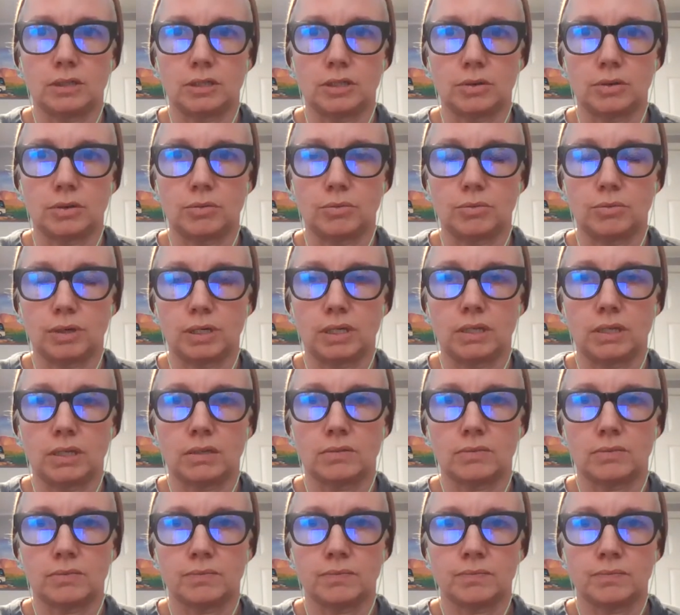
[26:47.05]

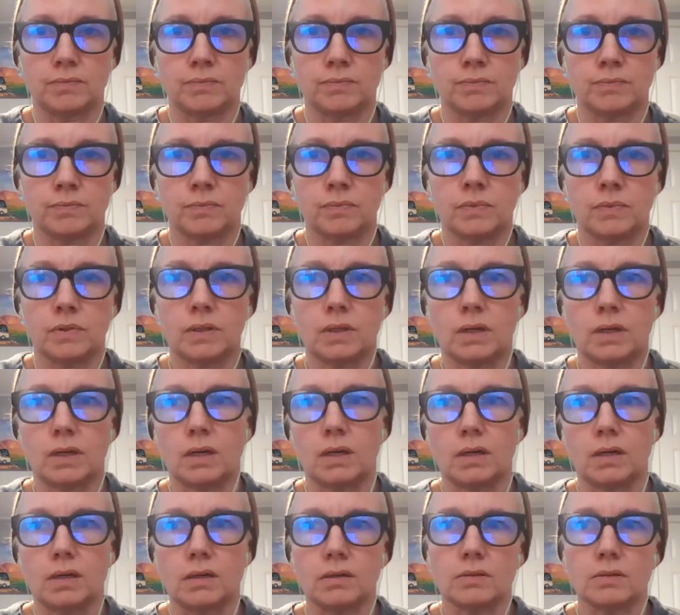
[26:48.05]
wreak
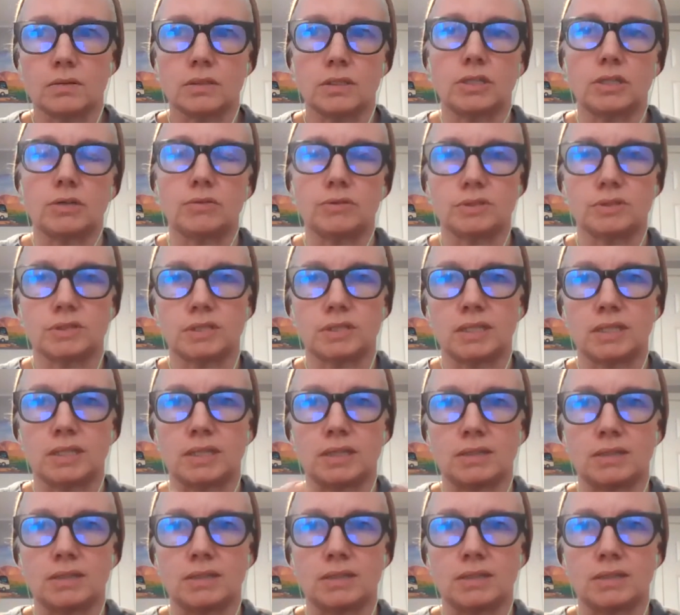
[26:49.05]
it's